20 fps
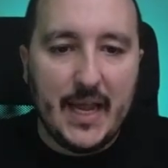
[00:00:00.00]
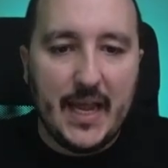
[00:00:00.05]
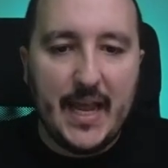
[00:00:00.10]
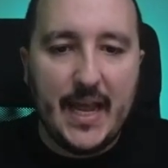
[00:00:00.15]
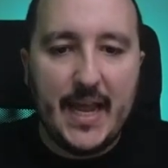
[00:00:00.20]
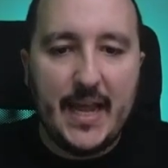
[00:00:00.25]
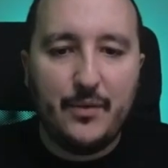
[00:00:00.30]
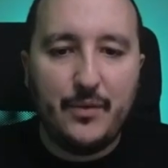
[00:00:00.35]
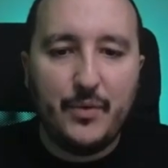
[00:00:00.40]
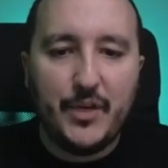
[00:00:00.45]

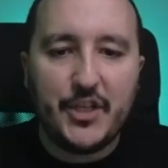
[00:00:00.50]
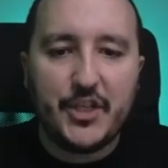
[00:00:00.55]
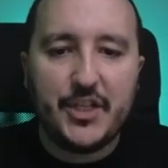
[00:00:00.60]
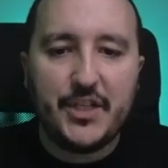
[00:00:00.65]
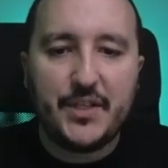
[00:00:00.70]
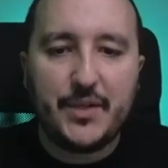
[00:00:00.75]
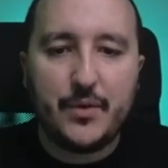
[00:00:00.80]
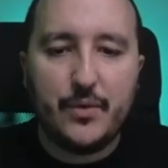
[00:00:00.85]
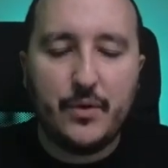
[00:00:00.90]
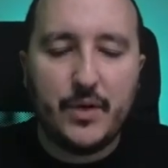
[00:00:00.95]
And which
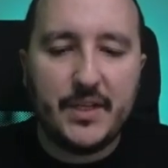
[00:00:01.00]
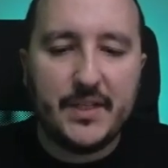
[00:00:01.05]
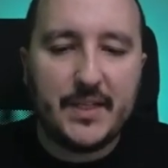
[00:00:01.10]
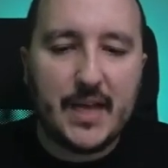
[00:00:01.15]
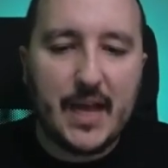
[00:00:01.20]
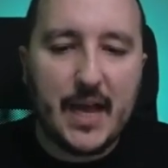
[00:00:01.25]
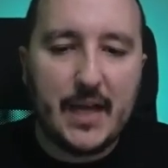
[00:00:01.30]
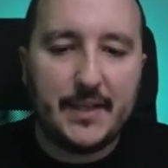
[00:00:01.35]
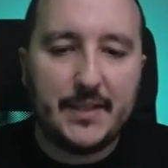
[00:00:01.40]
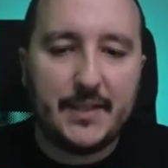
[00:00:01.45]
is cool is
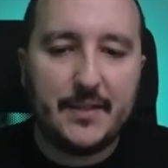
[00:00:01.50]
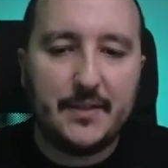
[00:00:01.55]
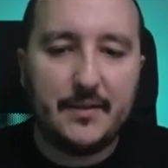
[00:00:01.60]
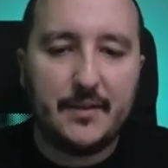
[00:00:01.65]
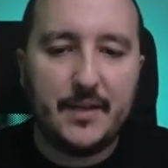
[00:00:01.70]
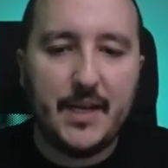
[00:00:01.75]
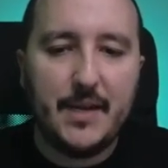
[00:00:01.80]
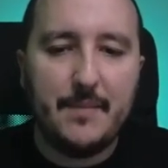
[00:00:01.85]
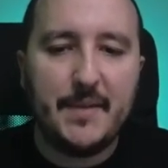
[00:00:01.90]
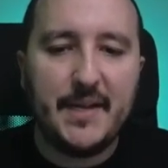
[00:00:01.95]
that
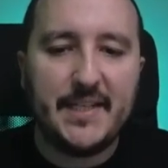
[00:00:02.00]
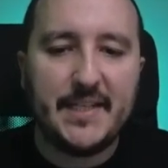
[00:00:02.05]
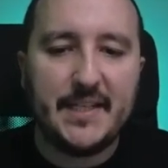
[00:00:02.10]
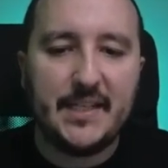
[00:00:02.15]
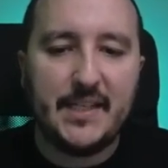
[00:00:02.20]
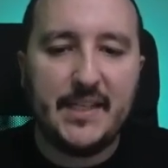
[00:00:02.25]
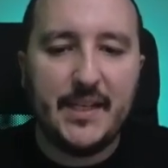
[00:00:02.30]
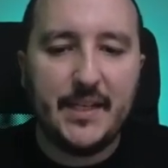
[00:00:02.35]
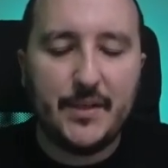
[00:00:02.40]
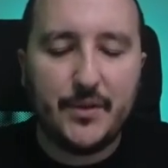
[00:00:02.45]

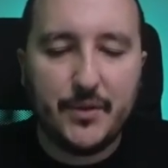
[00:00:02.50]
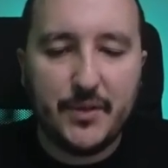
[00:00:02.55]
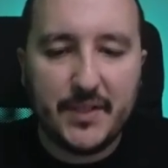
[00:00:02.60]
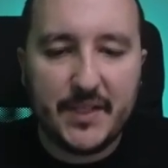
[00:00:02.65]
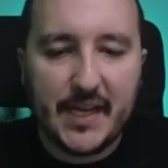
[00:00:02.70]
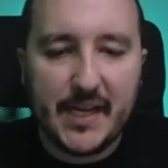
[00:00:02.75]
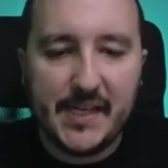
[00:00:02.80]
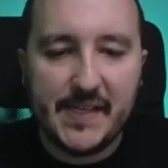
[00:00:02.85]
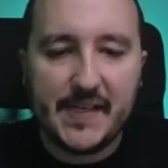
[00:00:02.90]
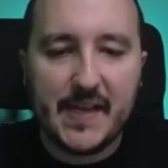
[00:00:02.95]
immediately the
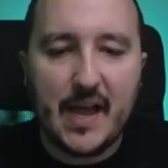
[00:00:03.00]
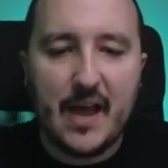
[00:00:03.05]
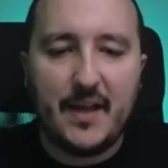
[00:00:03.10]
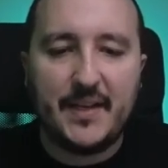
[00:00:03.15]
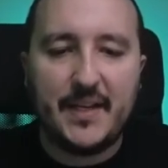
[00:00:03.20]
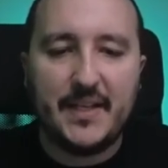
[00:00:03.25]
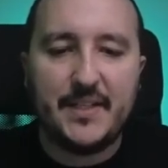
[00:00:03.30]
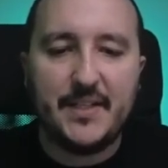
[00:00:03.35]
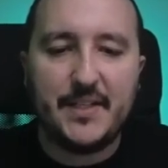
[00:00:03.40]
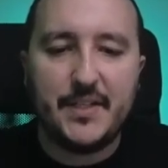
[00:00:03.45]
data
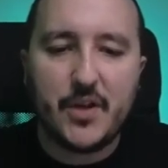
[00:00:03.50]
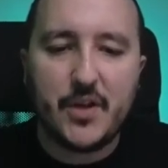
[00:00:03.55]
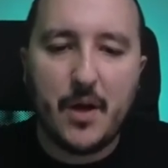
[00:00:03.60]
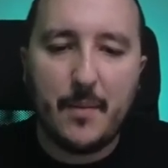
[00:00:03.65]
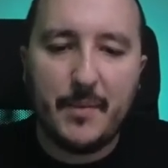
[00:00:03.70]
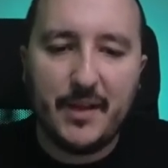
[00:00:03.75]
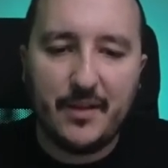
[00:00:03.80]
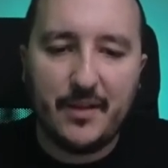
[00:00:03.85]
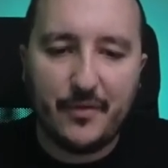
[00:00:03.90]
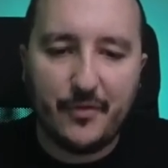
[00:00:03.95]
that is
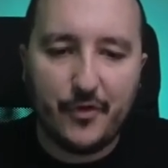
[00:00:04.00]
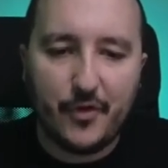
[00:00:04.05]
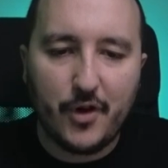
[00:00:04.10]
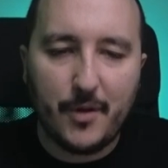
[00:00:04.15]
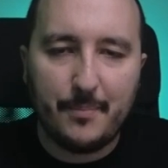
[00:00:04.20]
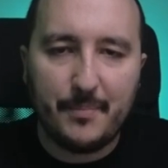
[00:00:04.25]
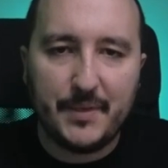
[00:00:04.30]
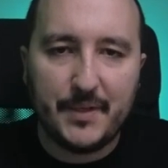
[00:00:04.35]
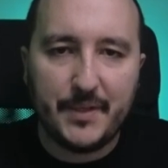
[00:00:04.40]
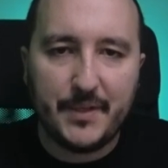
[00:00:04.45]
coming
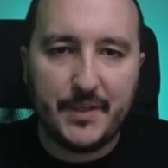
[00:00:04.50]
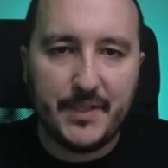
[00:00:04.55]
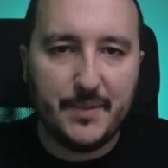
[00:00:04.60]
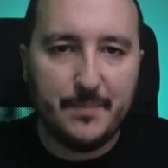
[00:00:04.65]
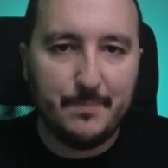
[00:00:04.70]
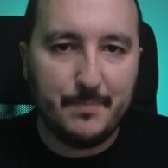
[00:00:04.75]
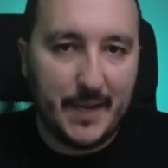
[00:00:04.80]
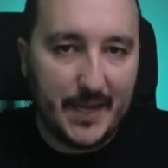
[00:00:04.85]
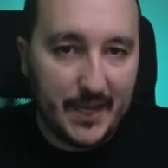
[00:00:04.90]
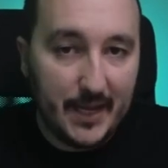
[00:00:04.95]
from
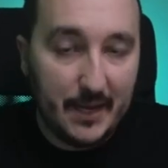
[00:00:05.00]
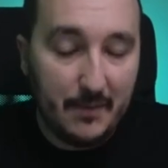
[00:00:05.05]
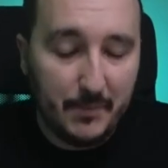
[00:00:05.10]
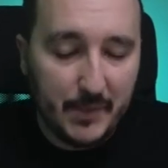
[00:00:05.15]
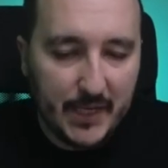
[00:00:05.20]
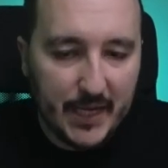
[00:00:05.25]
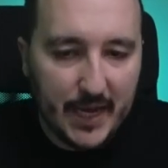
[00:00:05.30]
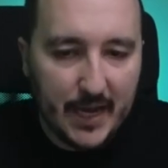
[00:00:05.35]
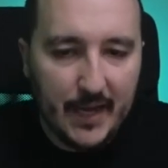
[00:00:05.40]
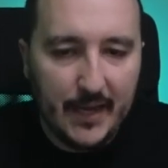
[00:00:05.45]
my
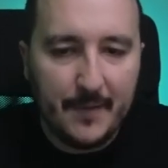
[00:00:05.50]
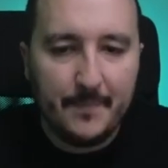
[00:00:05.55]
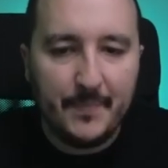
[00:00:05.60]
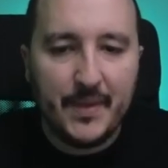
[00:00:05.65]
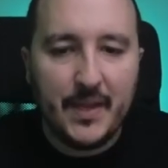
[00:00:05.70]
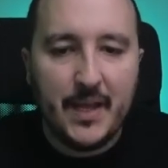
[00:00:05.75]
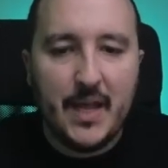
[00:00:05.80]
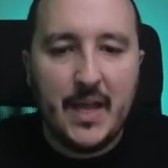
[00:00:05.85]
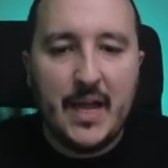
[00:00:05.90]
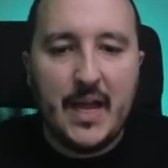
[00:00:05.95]
API
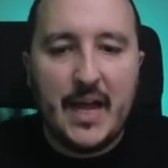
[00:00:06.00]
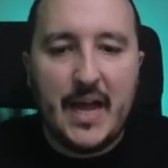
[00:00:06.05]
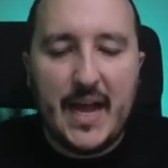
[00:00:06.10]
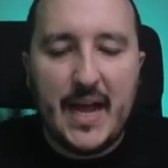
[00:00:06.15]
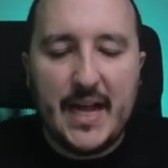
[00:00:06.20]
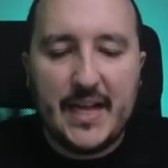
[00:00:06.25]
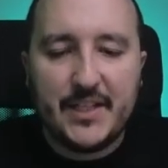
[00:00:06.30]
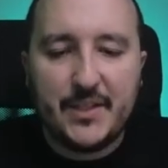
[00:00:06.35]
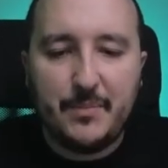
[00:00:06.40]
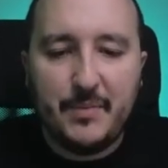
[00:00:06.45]

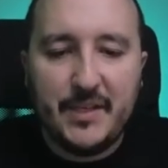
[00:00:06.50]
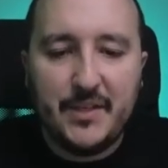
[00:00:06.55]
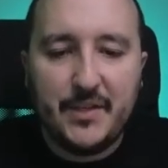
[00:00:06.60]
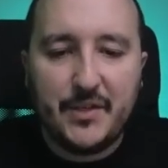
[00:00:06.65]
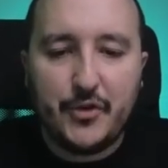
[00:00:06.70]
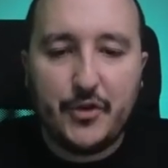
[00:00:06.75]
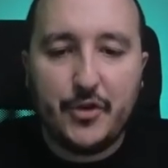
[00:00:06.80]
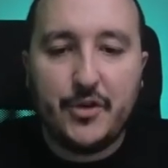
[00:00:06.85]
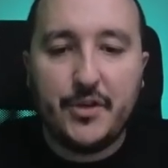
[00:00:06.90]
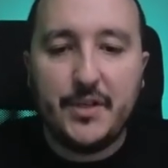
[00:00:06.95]
has been
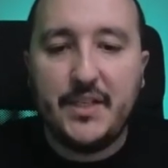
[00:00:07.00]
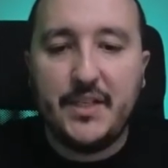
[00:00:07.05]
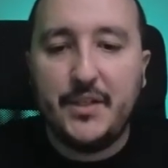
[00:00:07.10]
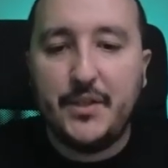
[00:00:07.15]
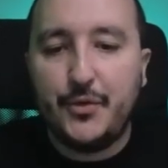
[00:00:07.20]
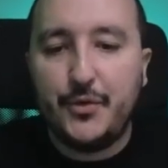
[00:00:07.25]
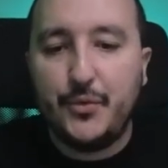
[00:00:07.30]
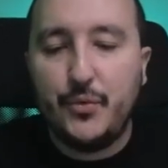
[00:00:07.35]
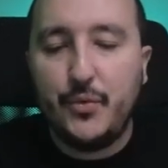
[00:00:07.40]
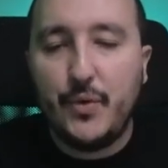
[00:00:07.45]
turned
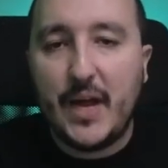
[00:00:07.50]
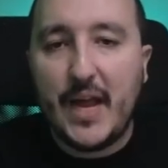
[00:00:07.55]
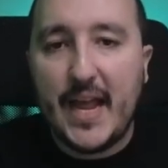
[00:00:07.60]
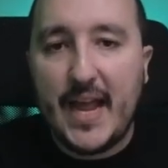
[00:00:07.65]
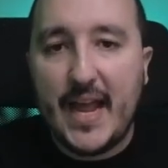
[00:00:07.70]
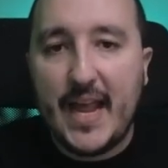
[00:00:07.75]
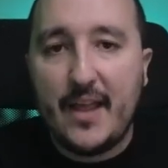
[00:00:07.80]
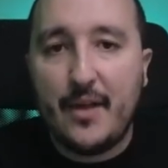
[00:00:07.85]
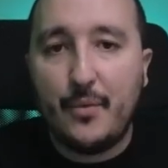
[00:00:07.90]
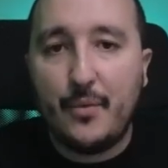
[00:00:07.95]
into
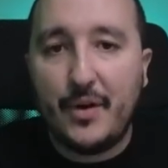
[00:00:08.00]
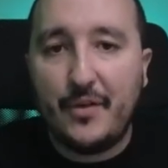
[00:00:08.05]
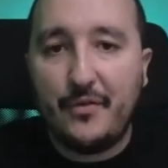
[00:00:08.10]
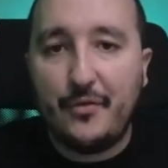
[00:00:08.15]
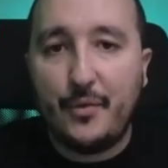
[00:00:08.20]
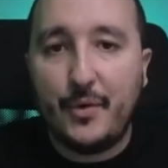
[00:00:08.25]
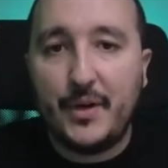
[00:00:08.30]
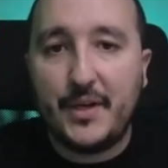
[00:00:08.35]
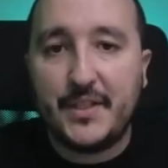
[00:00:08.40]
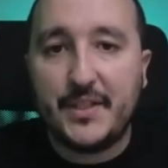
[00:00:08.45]
a
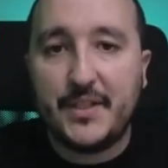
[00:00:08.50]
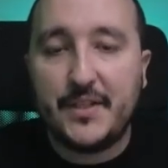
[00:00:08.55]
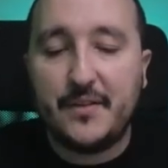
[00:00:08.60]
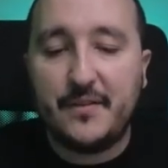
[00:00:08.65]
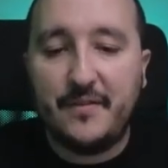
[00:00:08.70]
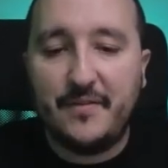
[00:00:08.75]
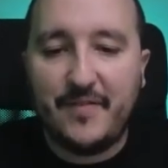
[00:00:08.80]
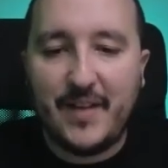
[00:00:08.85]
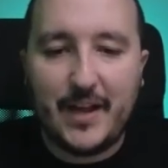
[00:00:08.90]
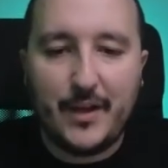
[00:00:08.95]
reference
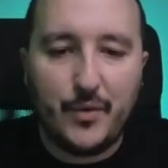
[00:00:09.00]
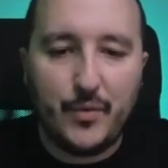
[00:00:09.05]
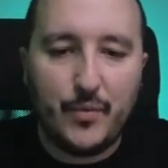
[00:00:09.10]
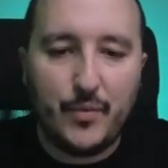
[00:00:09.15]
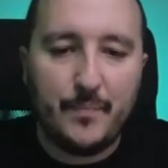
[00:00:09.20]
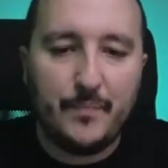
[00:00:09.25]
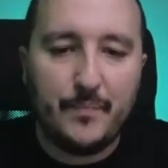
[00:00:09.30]
value.